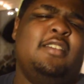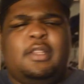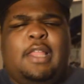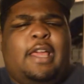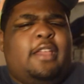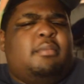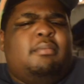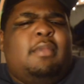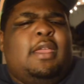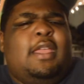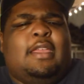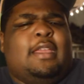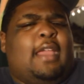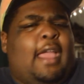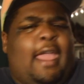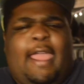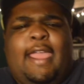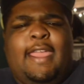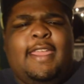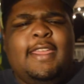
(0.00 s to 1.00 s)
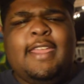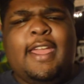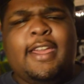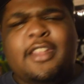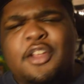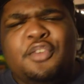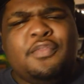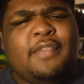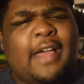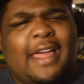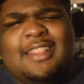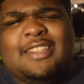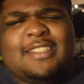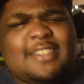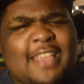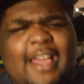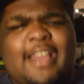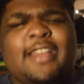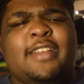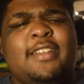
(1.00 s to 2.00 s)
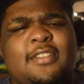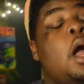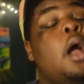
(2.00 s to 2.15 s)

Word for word: Like me, I ain't got no Valentine.